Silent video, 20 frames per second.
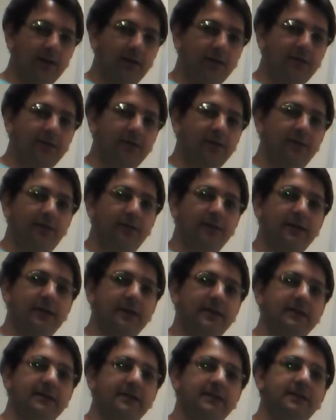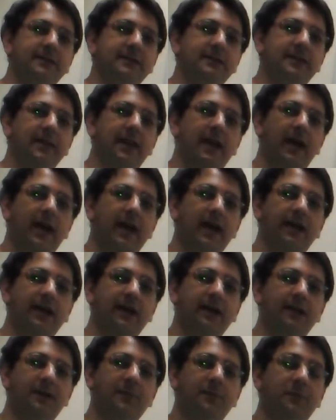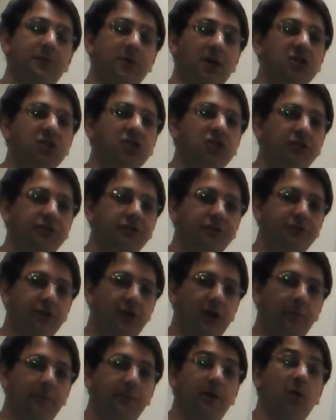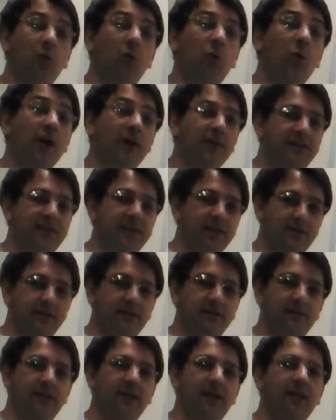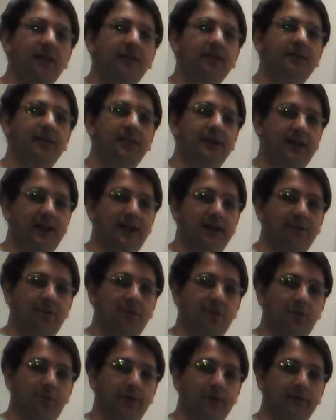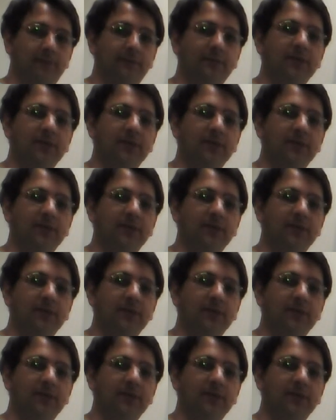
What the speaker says: there is a pressure drop within the narrowing.